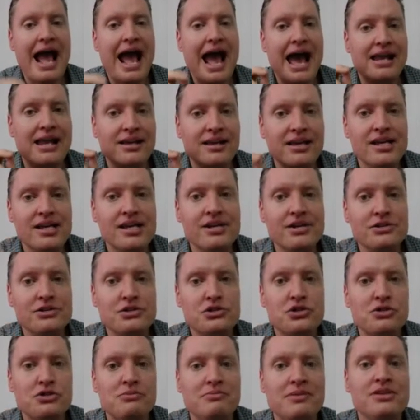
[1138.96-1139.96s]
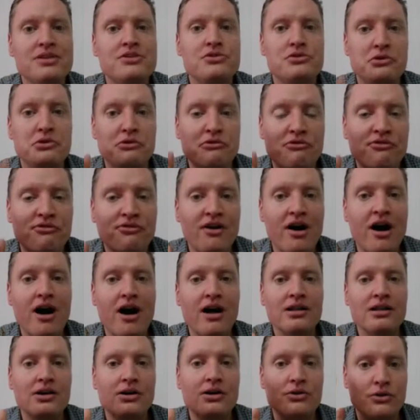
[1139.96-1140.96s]
Adhere to means to
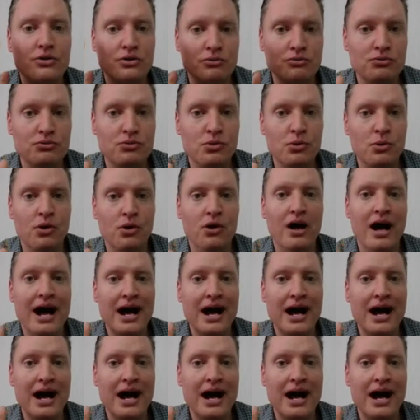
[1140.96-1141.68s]
follow the rule.